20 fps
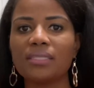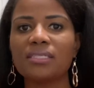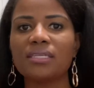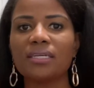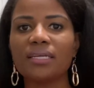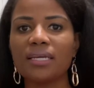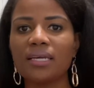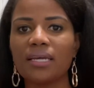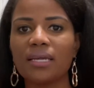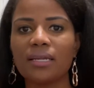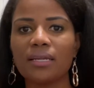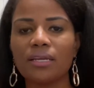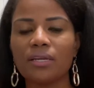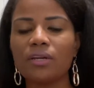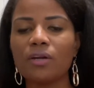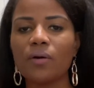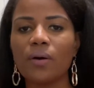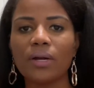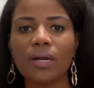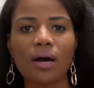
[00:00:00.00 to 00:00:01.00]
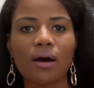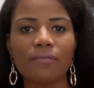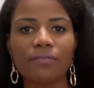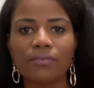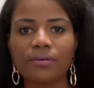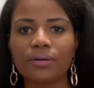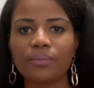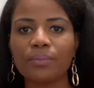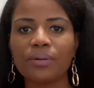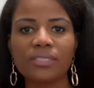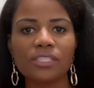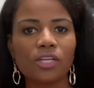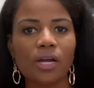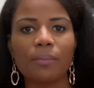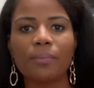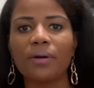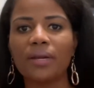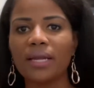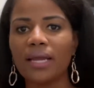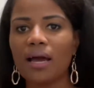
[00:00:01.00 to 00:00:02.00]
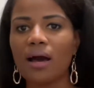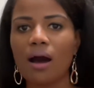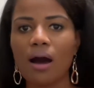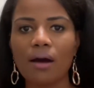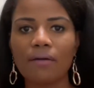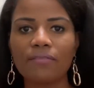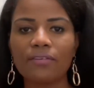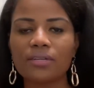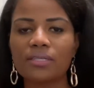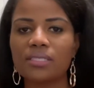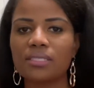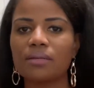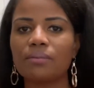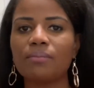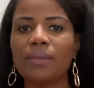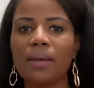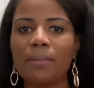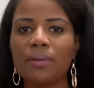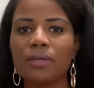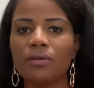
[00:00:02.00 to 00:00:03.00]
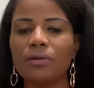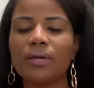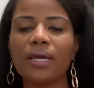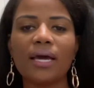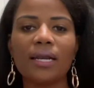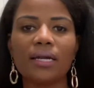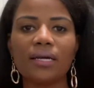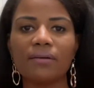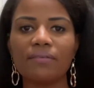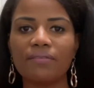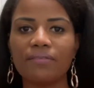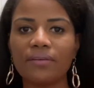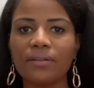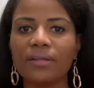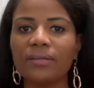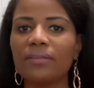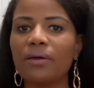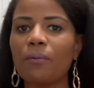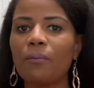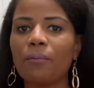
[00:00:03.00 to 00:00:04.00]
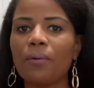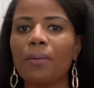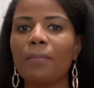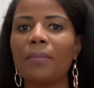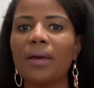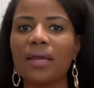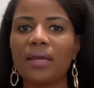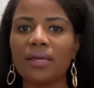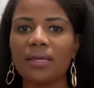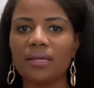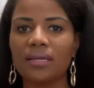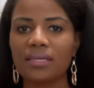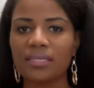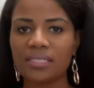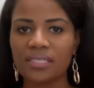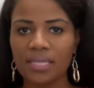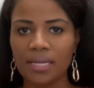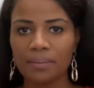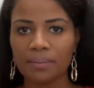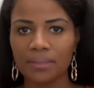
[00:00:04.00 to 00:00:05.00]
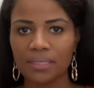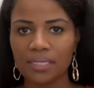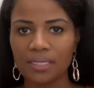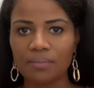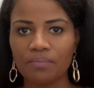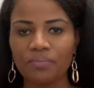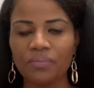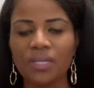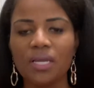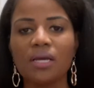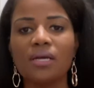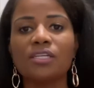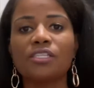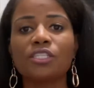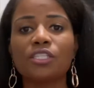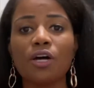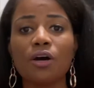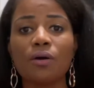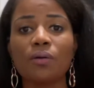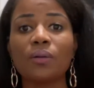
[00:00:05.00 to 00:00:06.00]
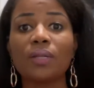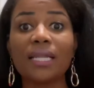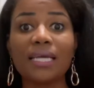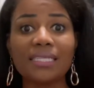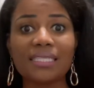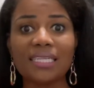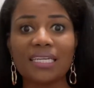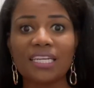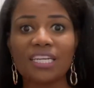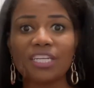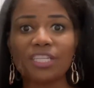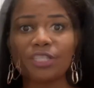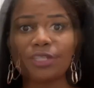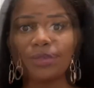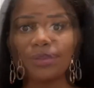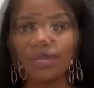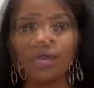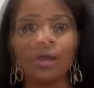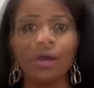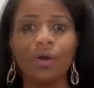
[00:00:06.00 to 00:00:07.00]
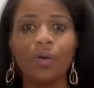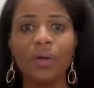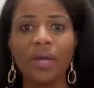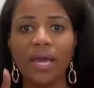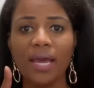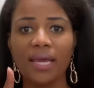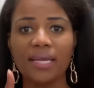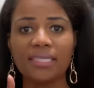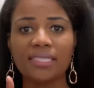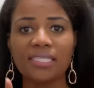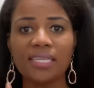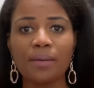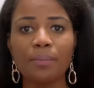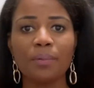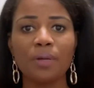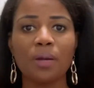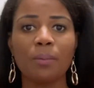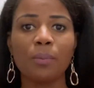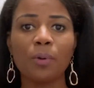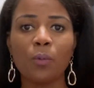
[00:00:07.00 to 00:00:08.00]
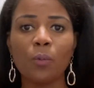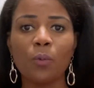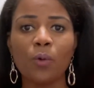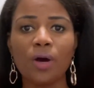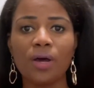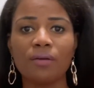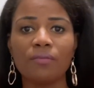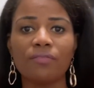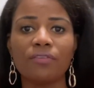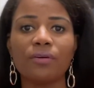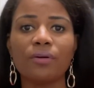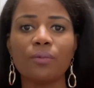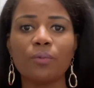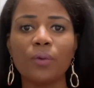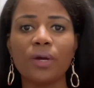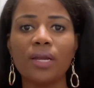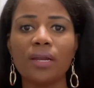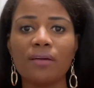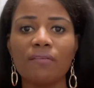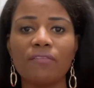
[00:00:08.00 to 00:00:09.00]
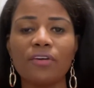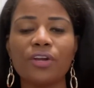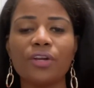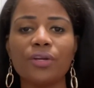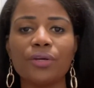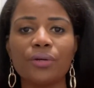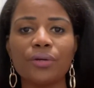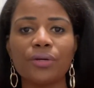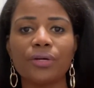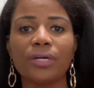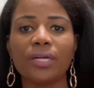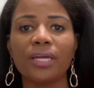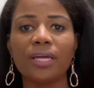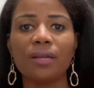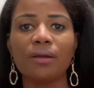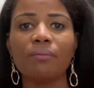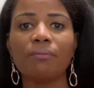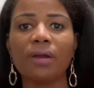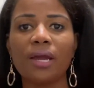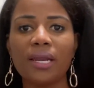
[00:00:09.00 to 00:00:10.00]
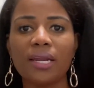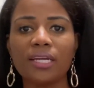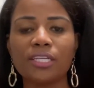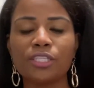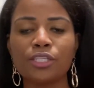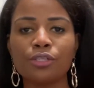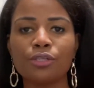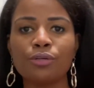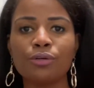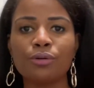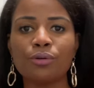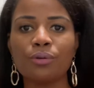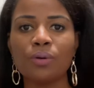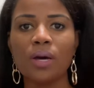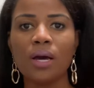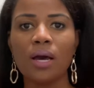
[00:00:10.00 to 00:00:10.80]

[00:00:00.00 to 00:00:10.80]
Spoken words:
to get, an offer, start putting out offers, and maybe you got a good feeling that one may get accepted. So let's get into it. Okay, tip number one for whenever you're getting ready to